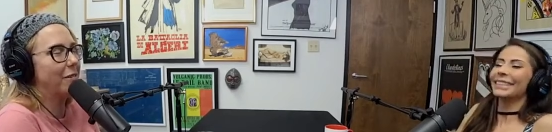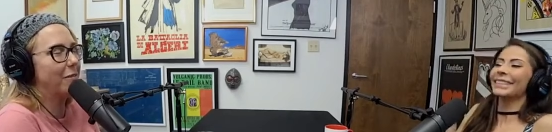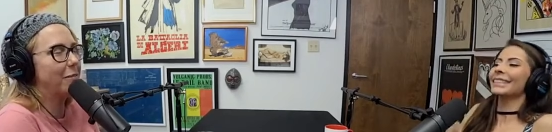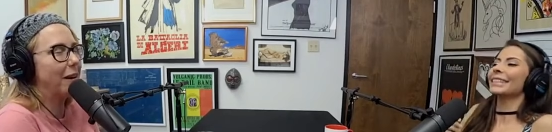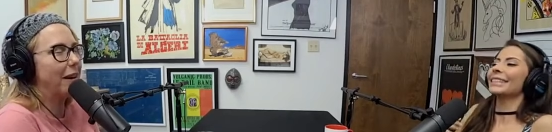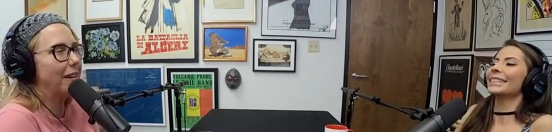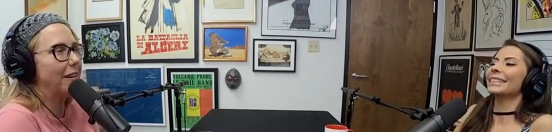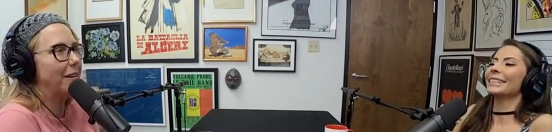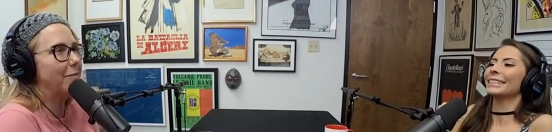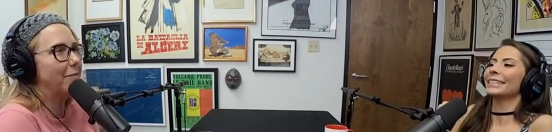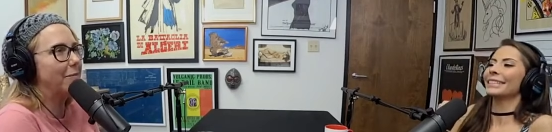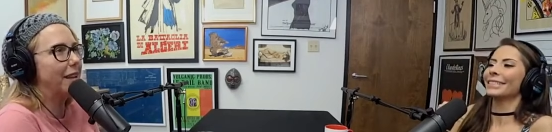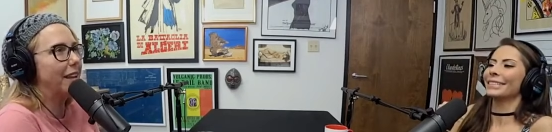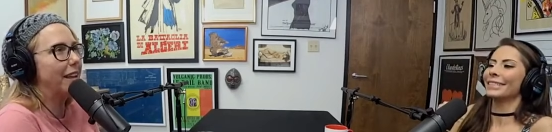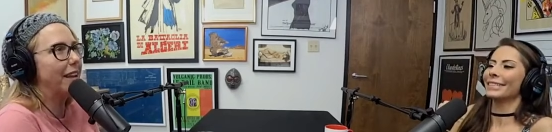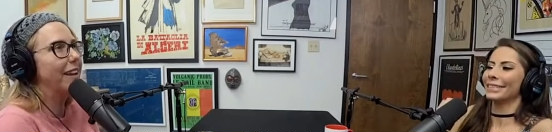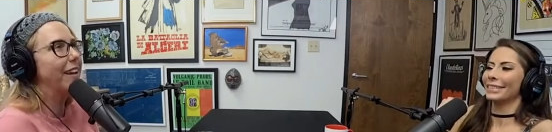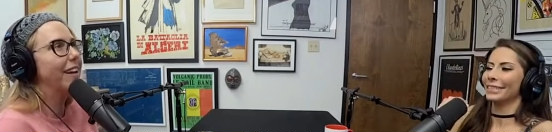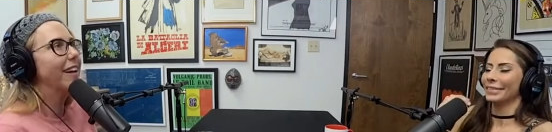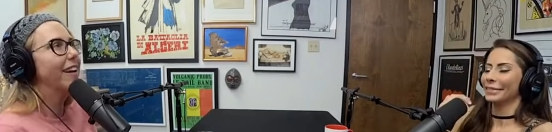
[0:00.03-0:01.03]
Speaker 1: reminded
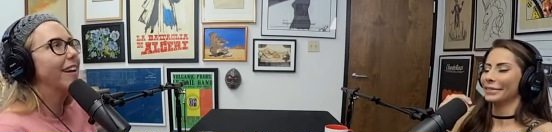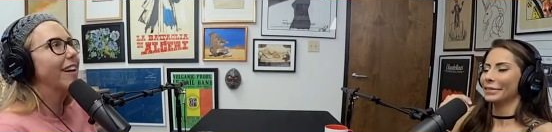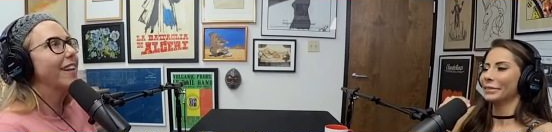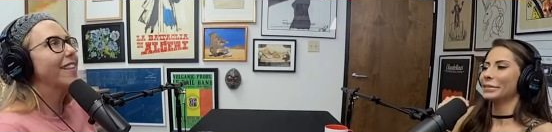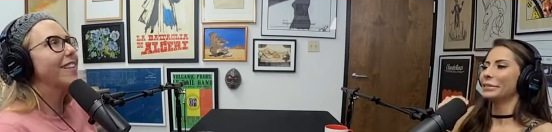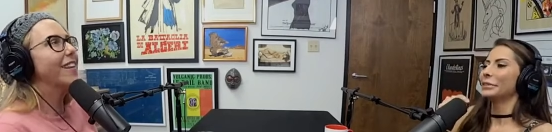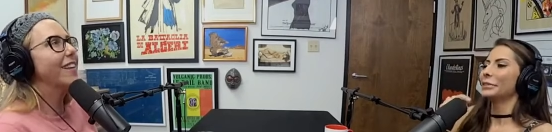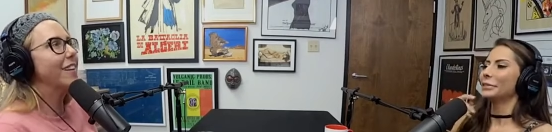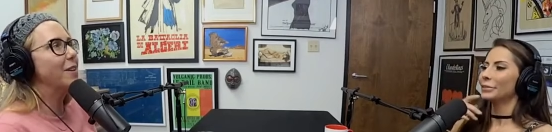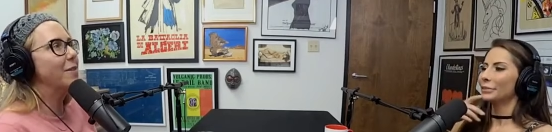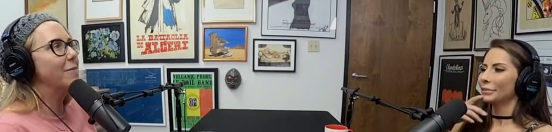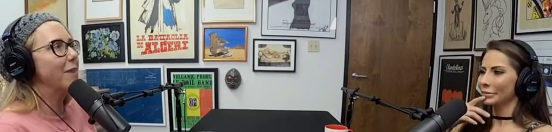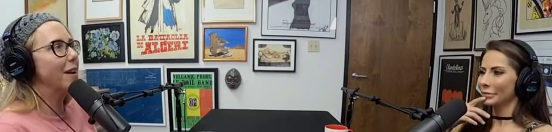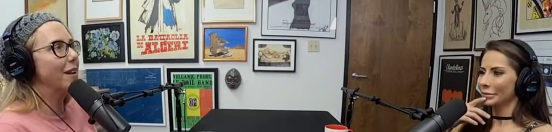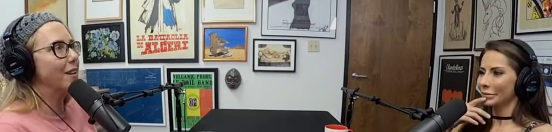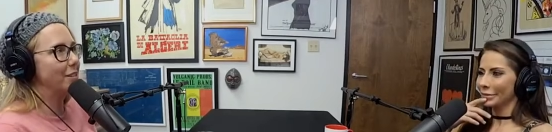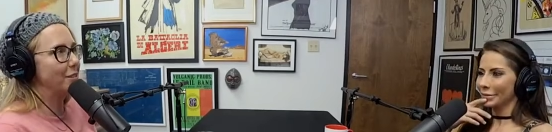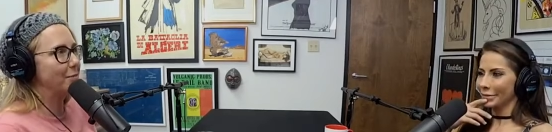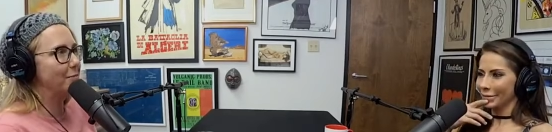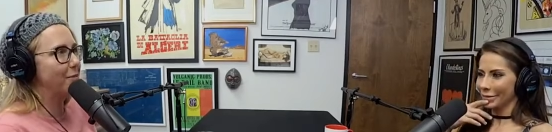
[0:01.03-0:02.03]
me that you
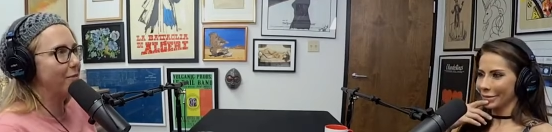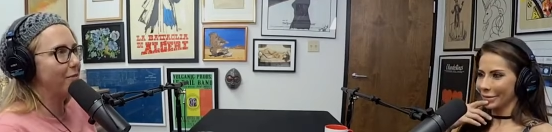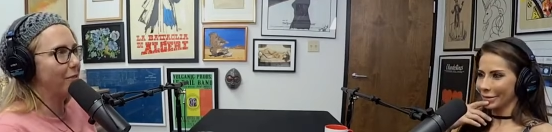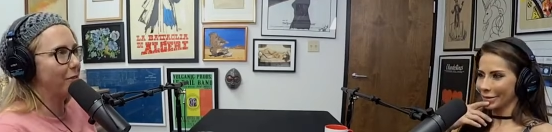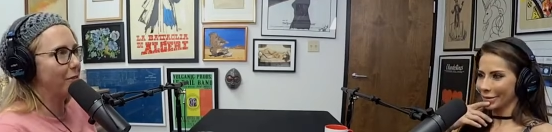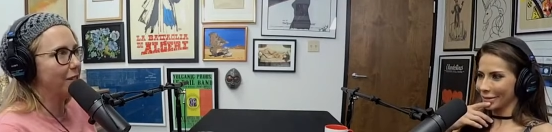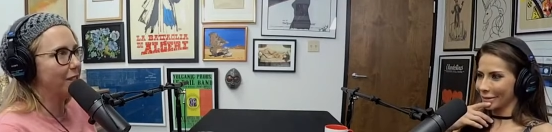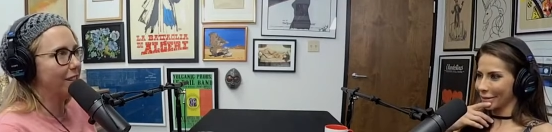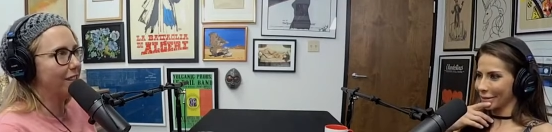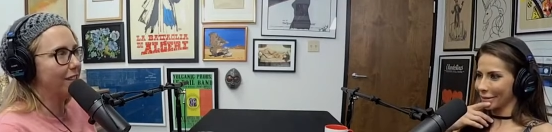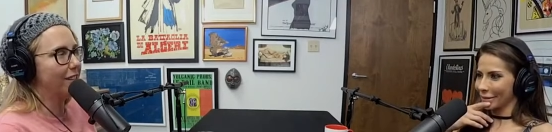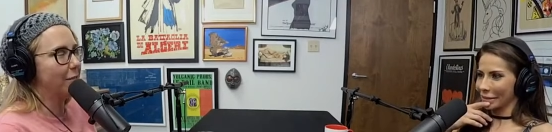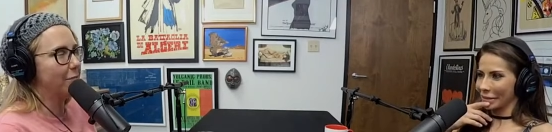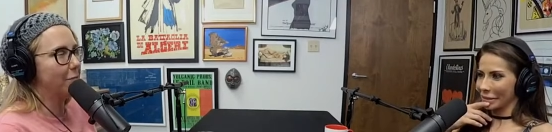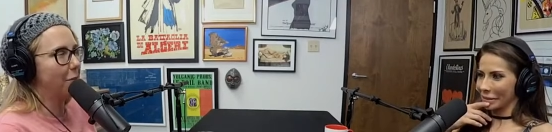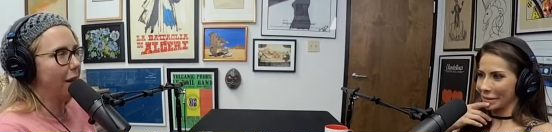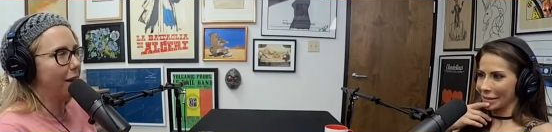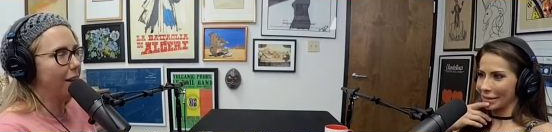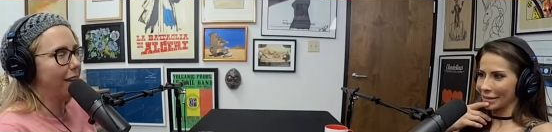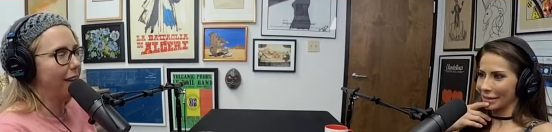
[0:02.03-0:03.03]
mentioned before we started this
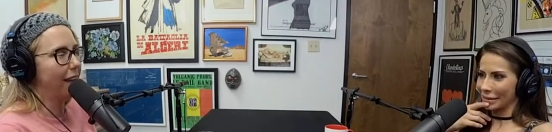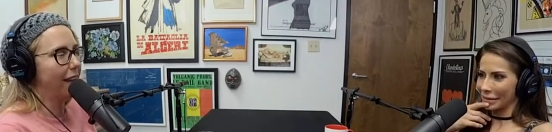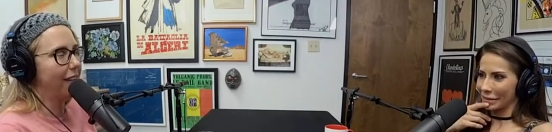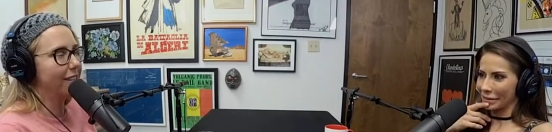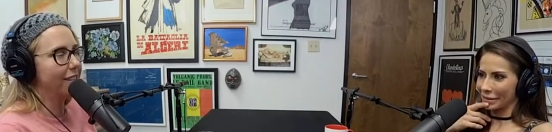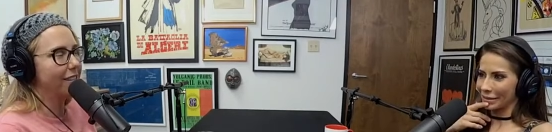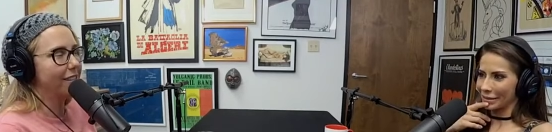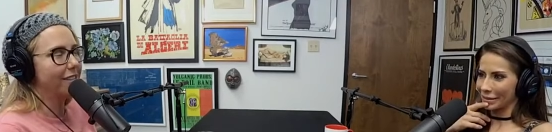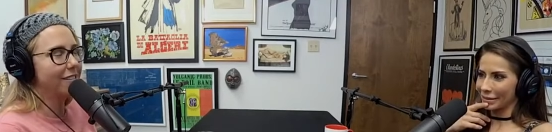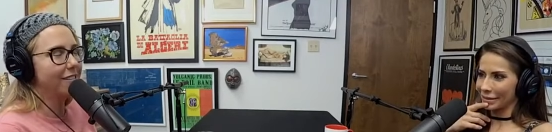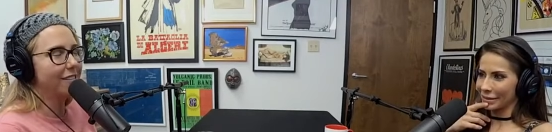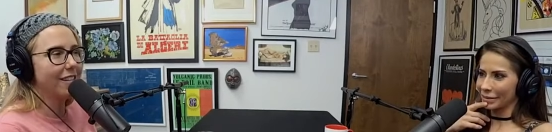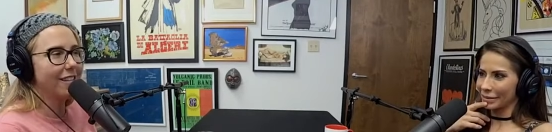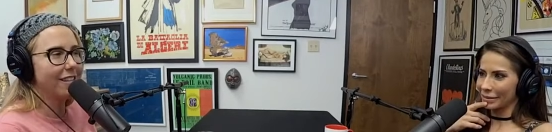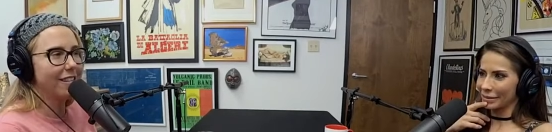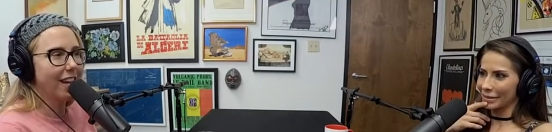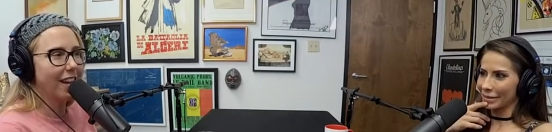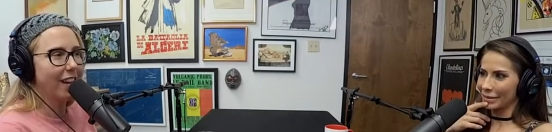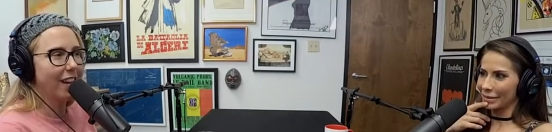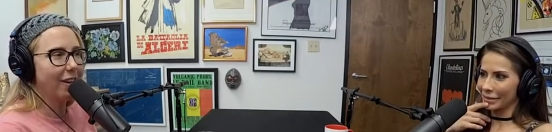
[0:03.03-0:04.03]
podcast is there's an
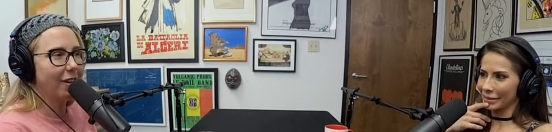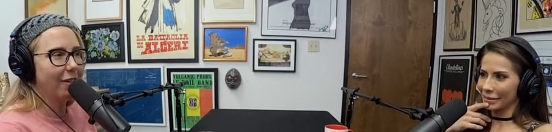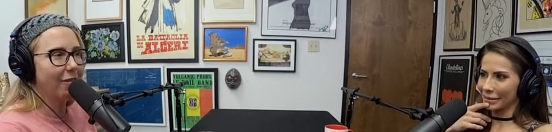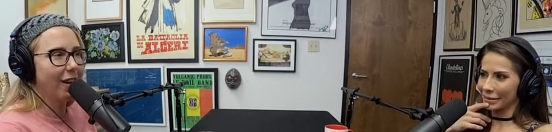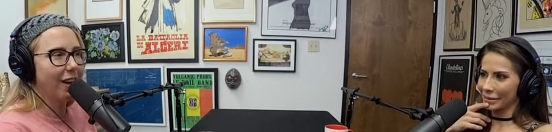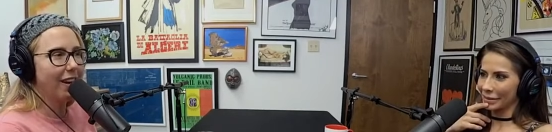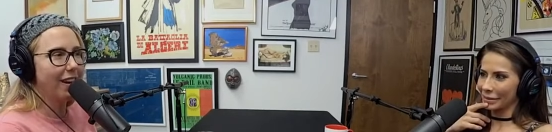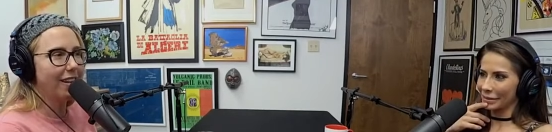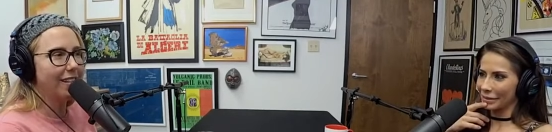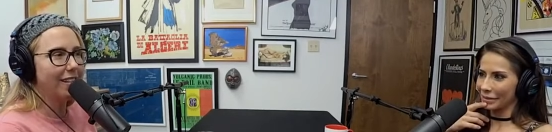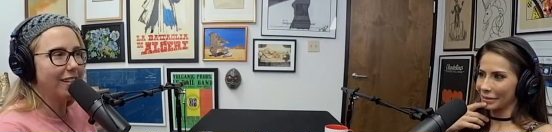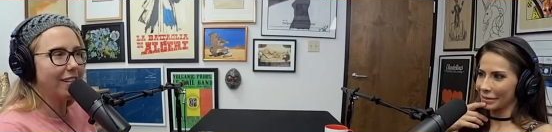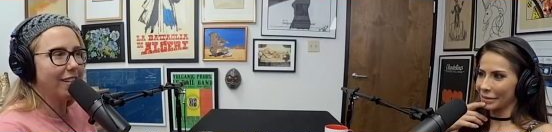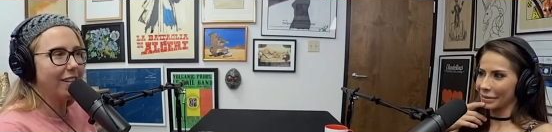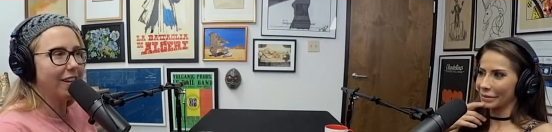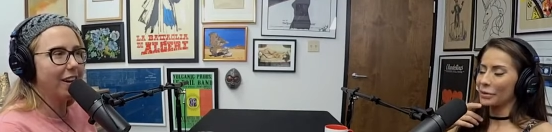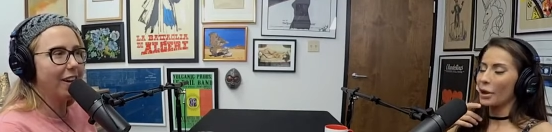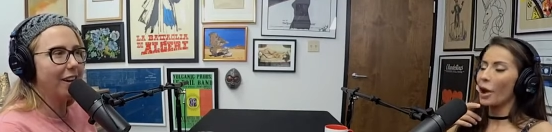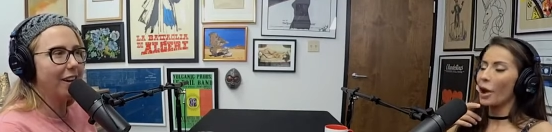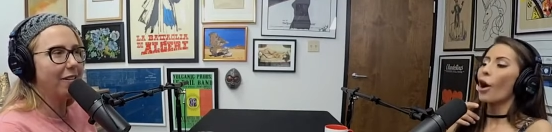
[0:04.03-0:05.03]
entire Reddit
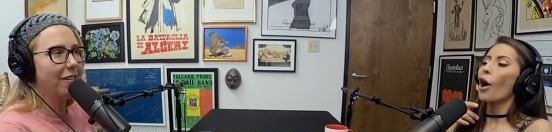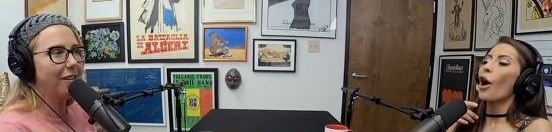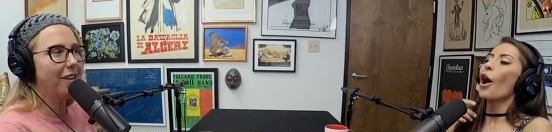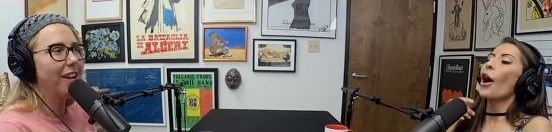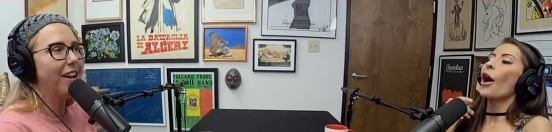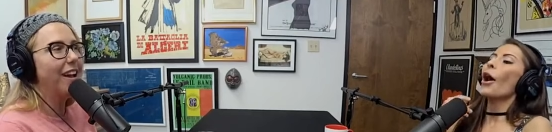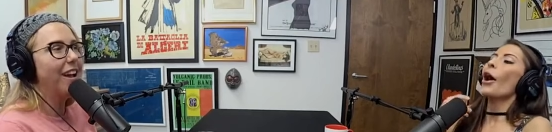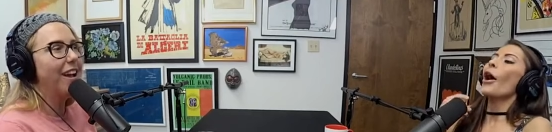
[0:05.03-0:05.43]
uh,